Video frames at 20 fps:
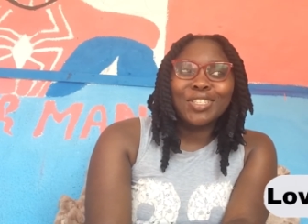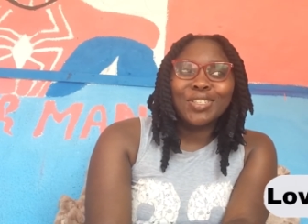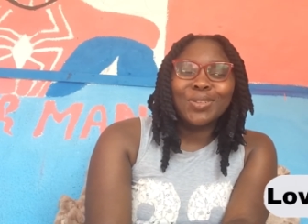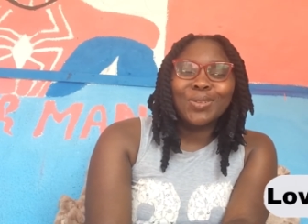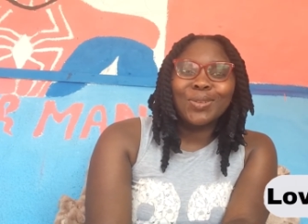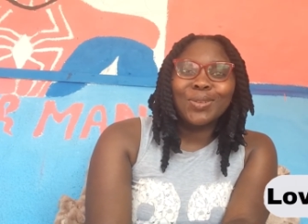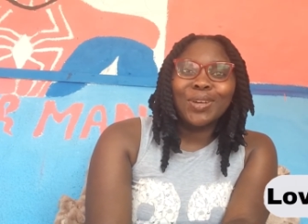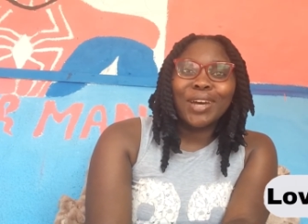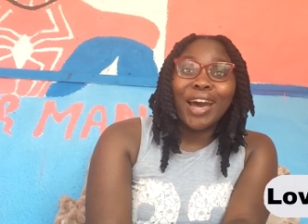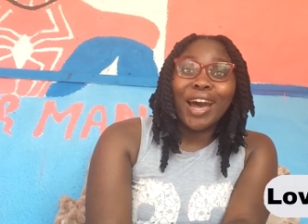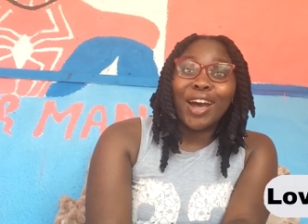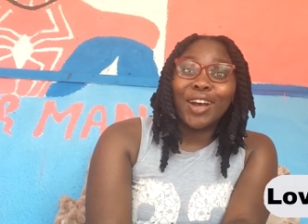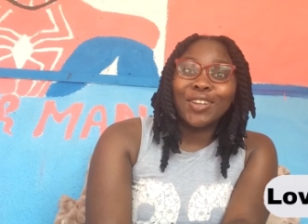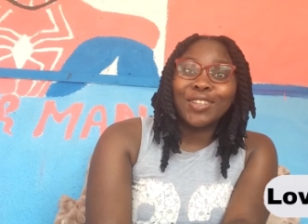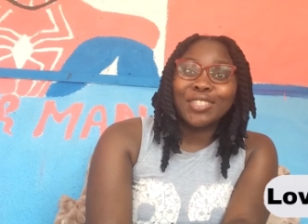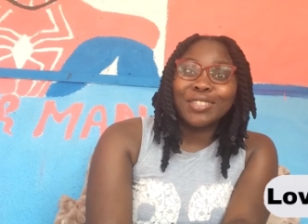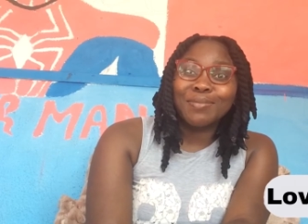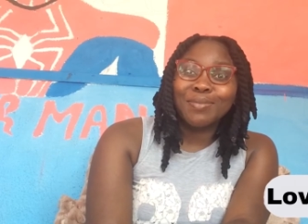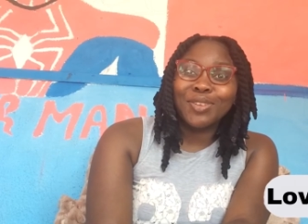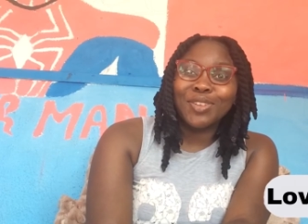to
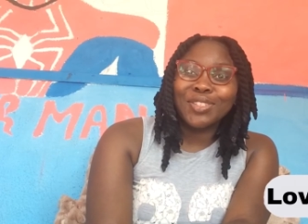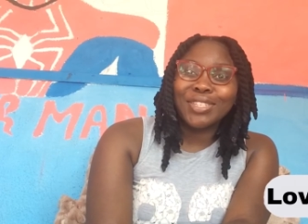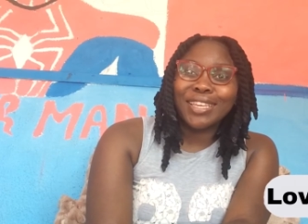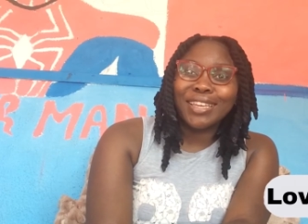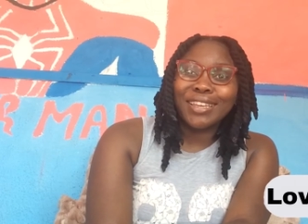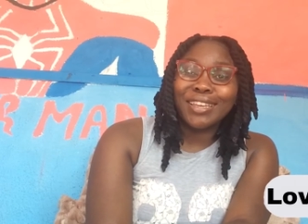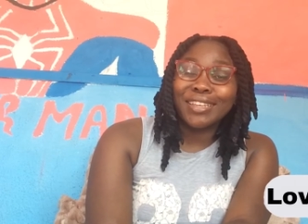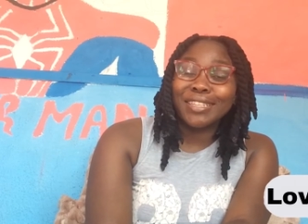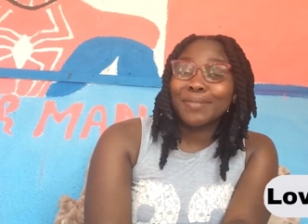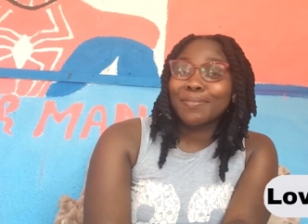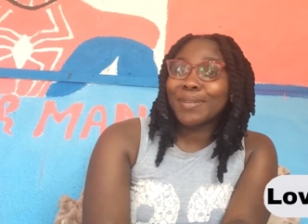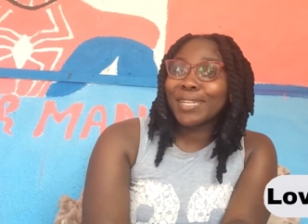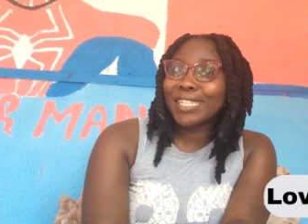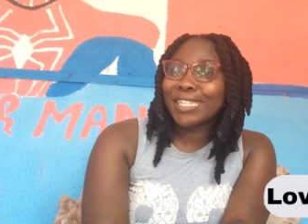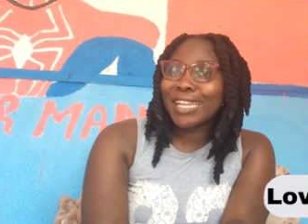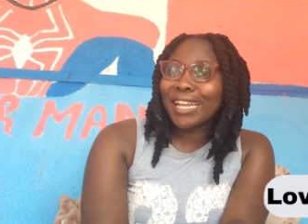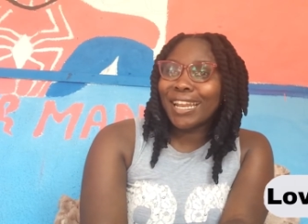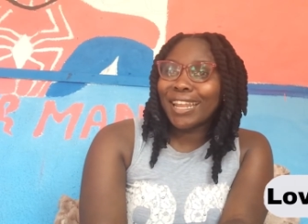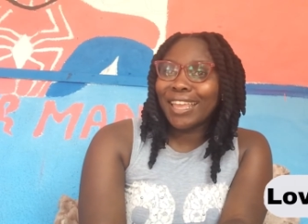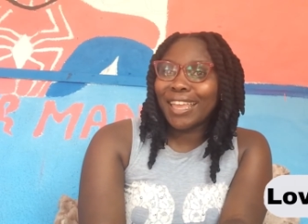house music,
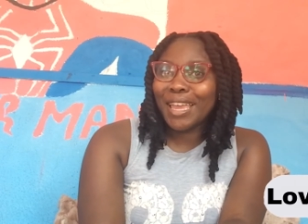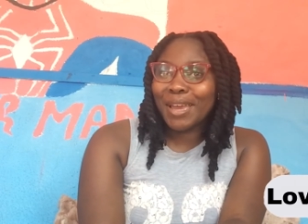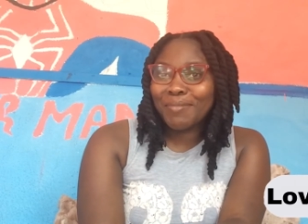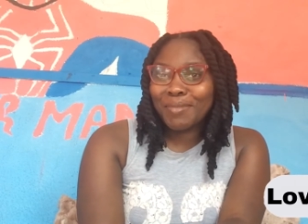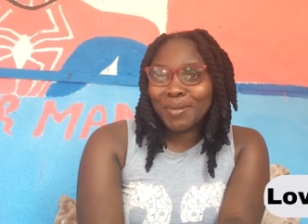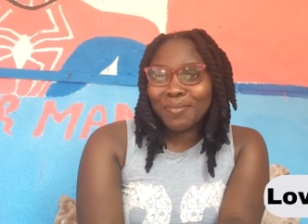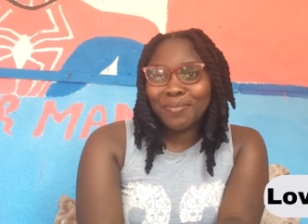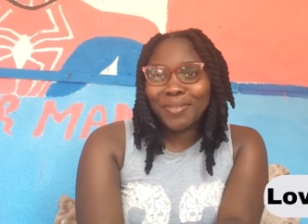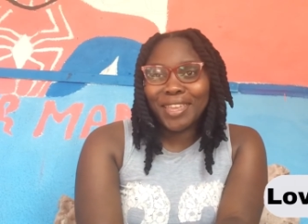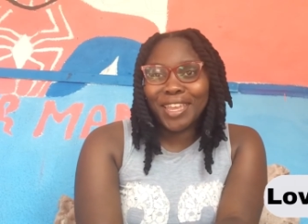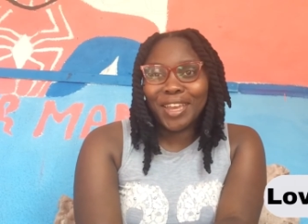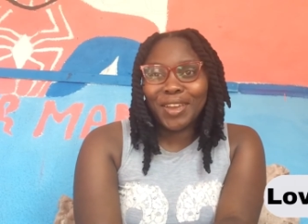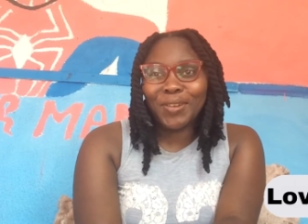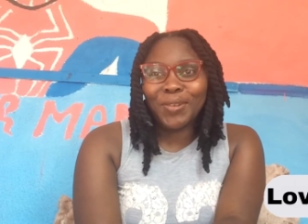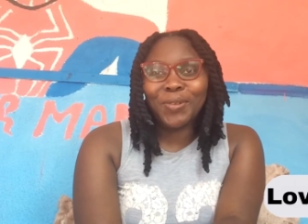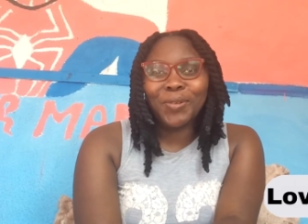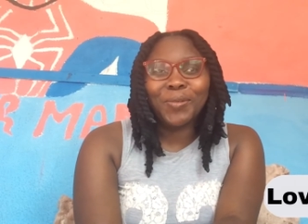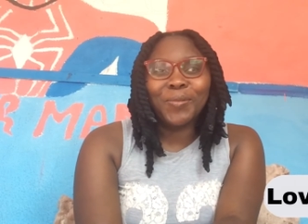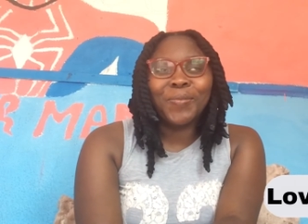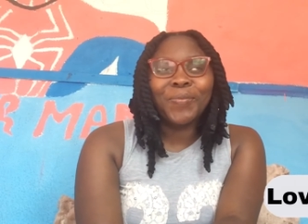especially
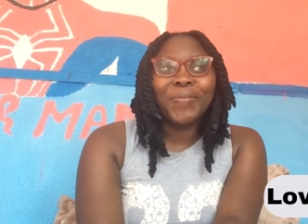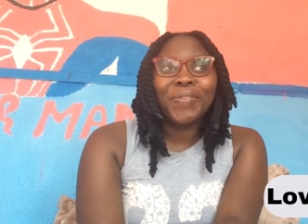amapiano.